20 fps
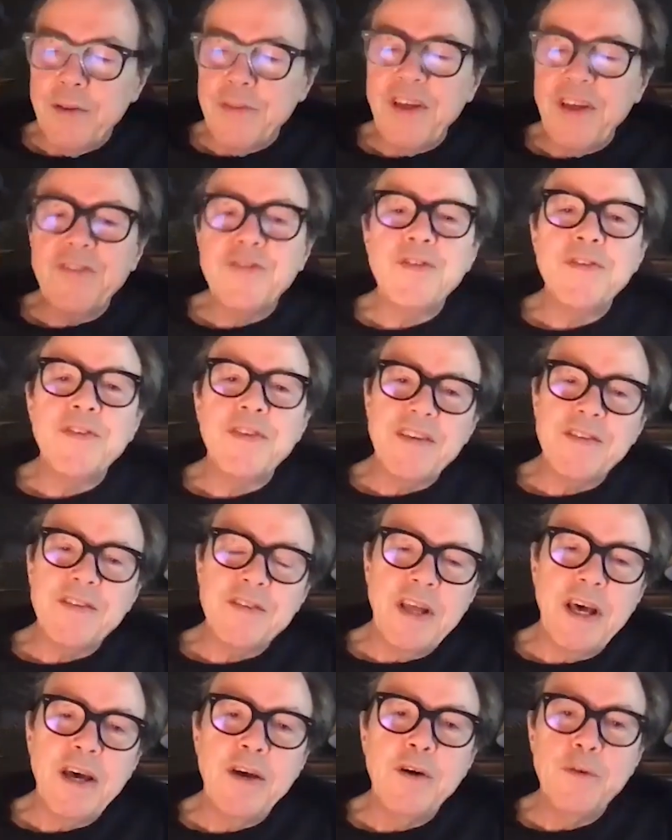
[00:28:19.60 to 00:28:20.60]
there's
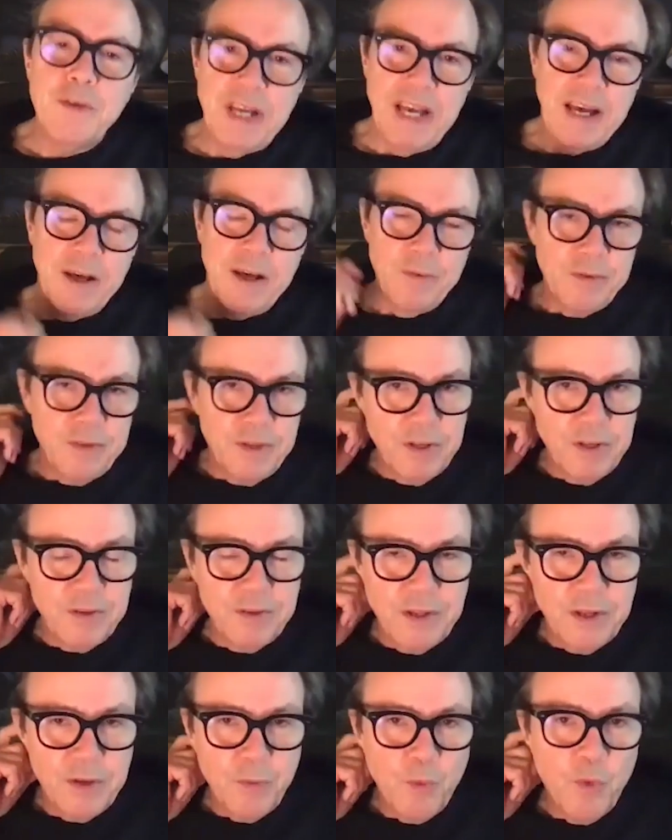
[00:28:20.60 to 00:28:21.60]
no doubt
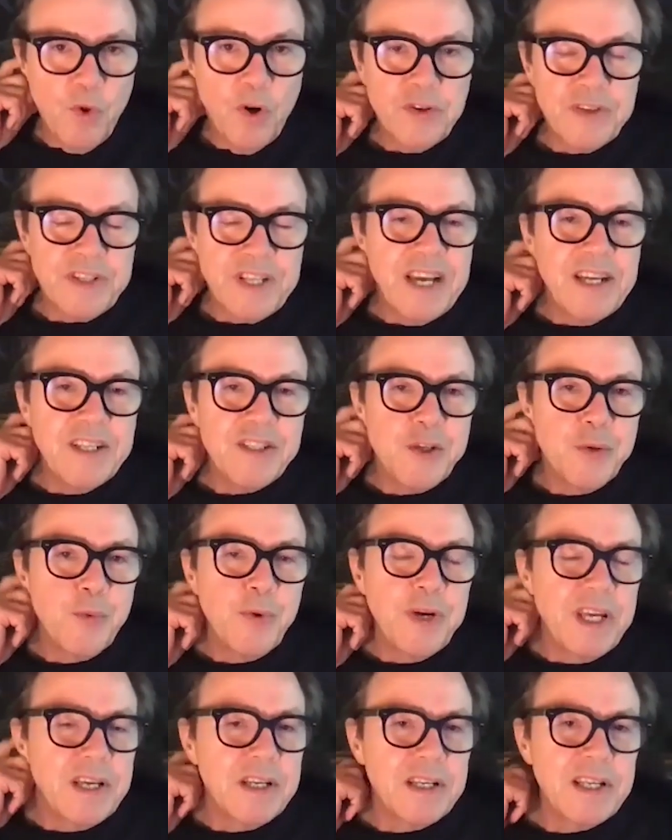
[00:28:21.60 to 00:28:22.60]
that what data
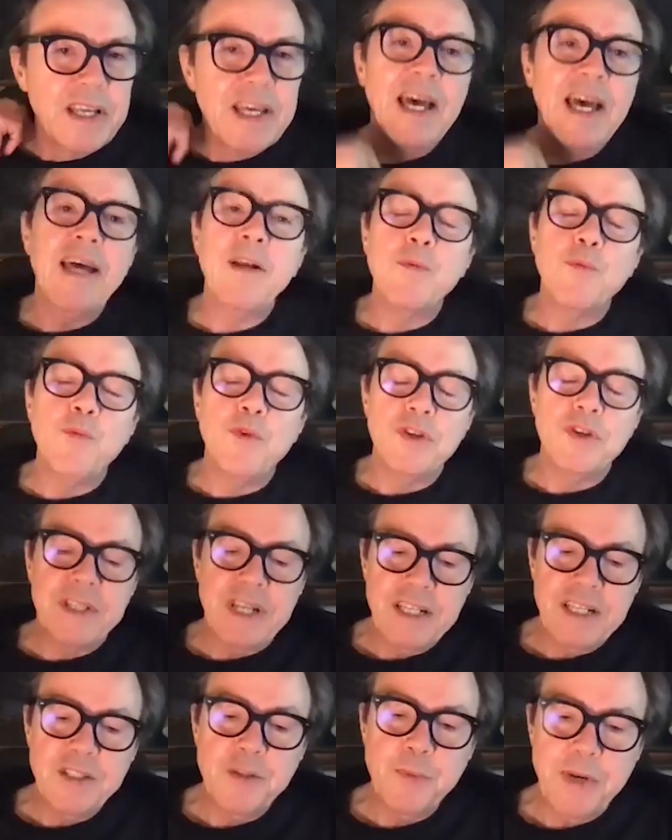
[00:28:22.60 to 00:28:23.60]
we can get and what
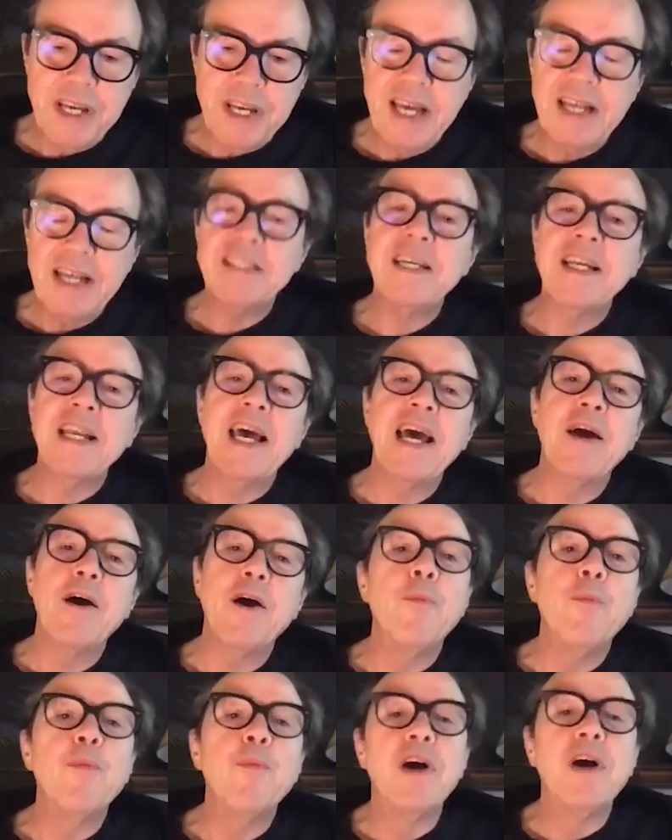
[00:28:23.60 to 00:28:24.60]
data we're getting now,
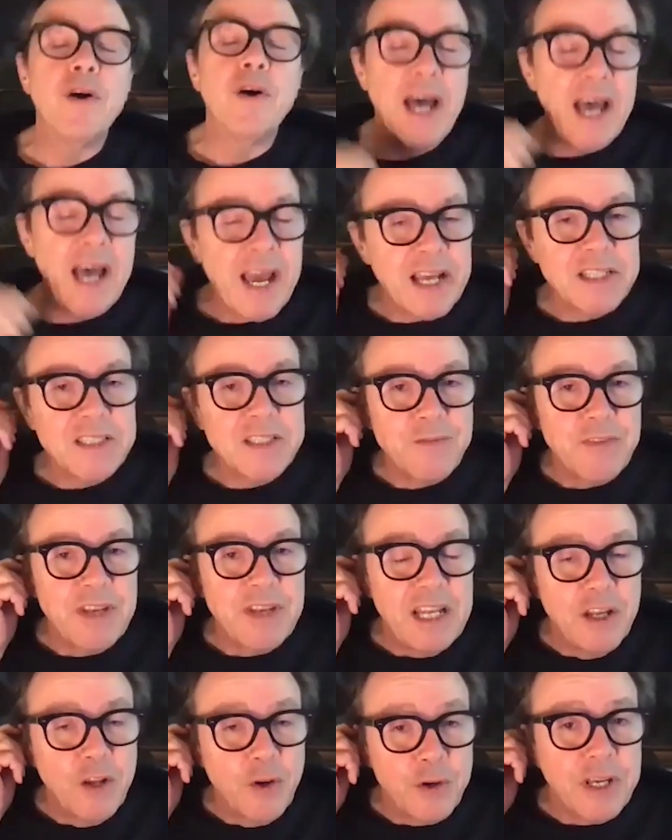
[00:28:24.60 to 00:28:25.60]
and we are actively
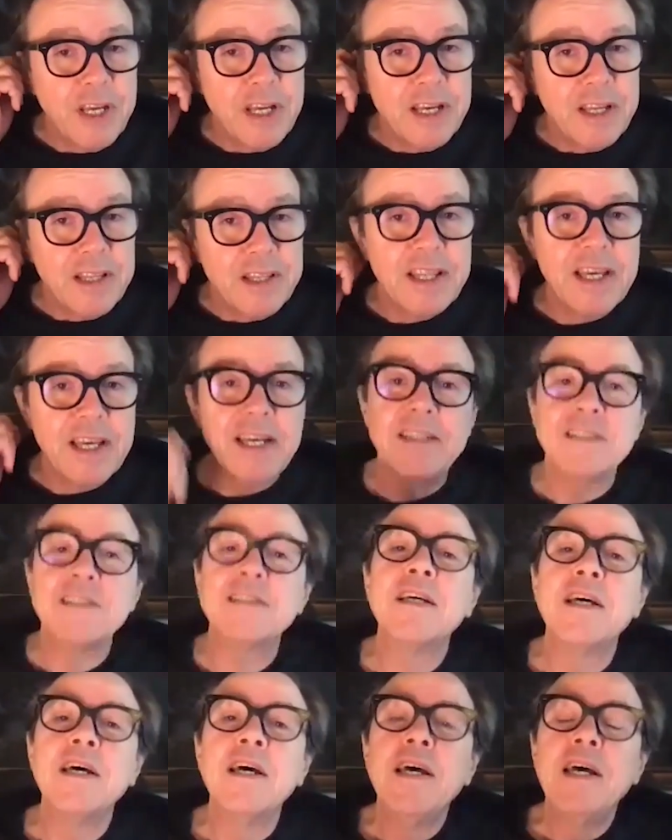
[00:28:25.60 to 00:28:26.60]
looking at this,
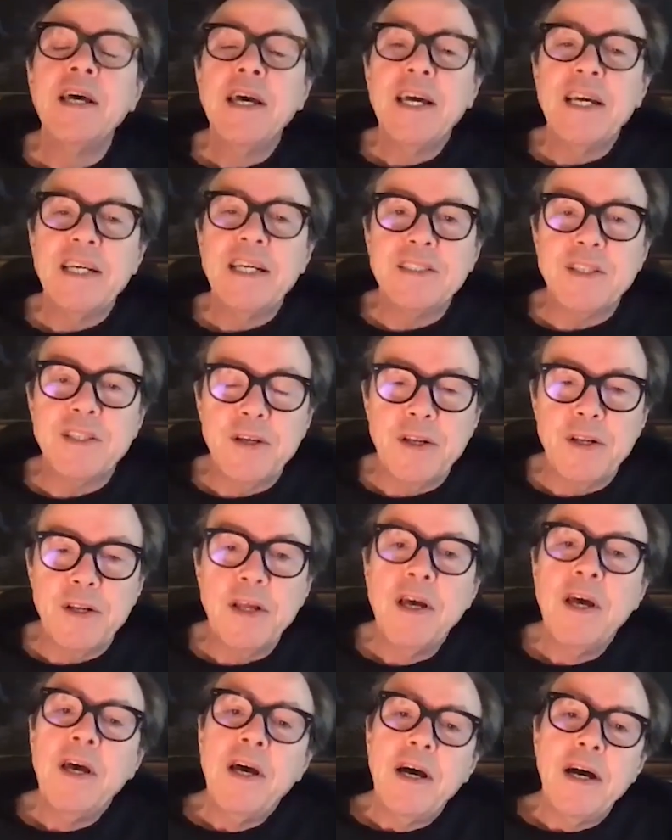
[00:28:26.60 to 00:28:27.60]
is that
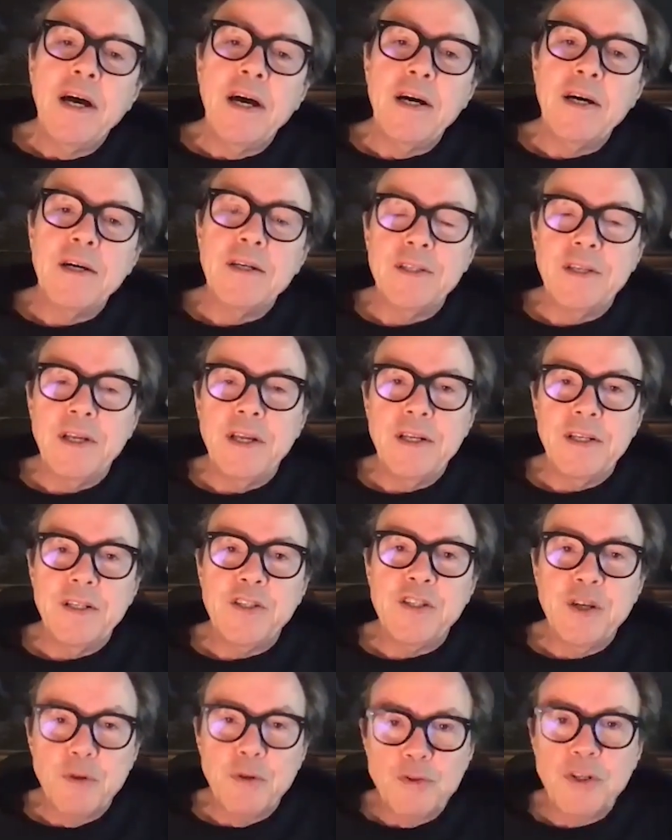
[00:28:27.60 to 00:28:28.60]

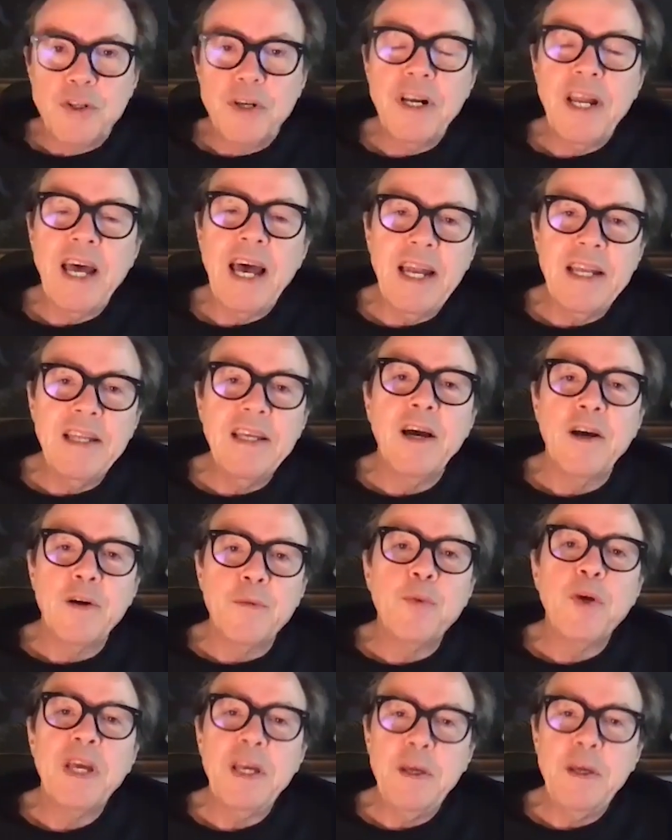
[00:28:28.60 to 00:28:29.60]
children and young
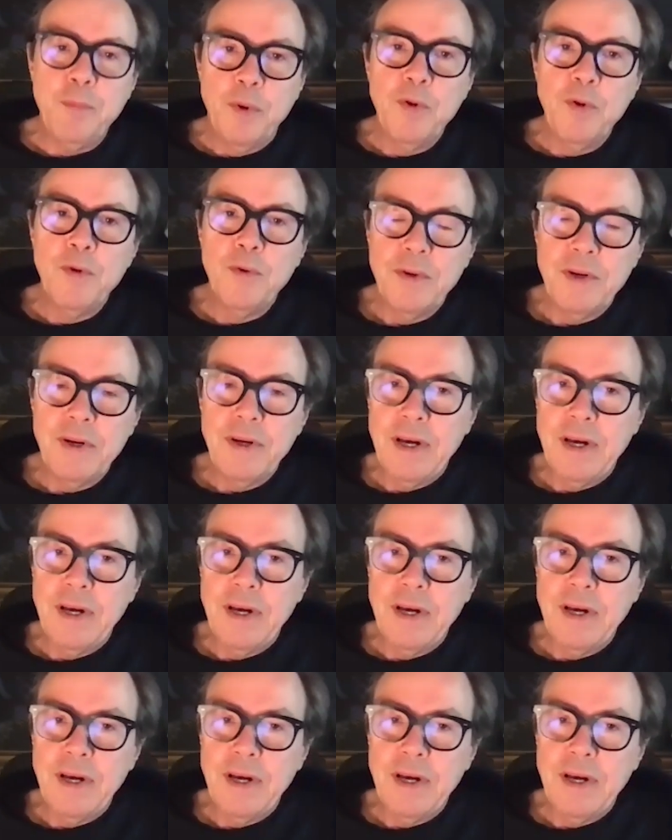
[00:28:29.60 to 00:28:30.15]
people